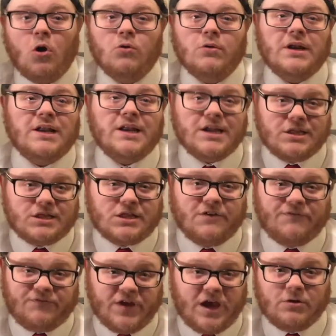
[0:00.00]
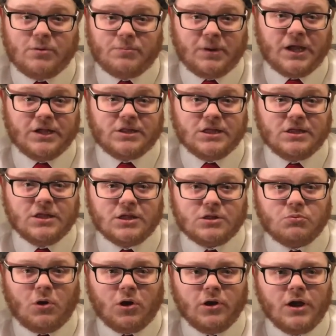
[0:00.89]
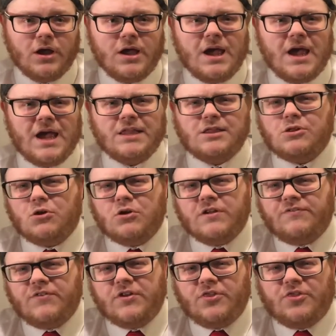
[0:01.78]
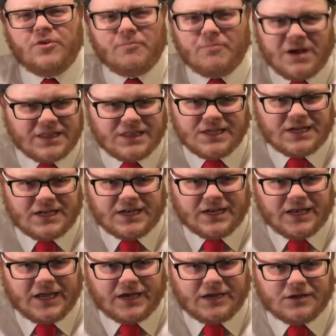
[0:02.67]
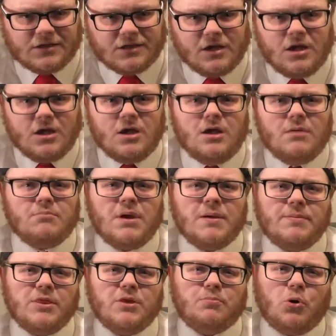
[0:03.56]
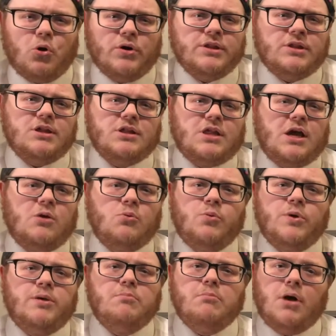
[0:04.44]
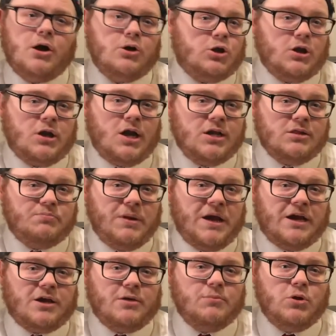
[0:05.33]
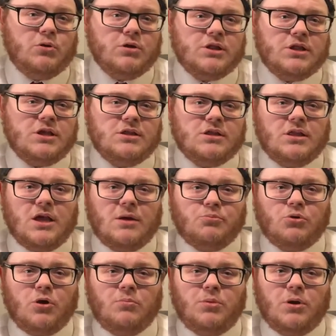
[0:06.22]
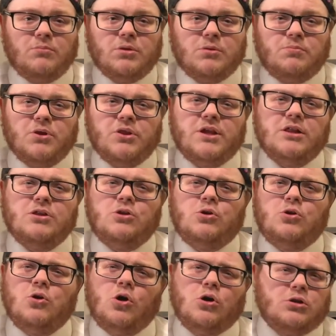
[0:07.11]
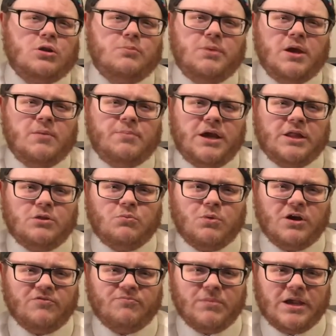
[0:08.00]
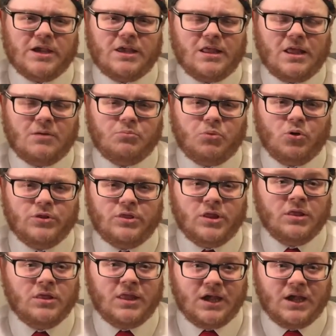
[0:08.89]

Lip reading: or at least a fairer place in this one. It's not even thematically linked. Maybe the point is how we marginalise black communities and their problems, but there's got to be a better way of making that point than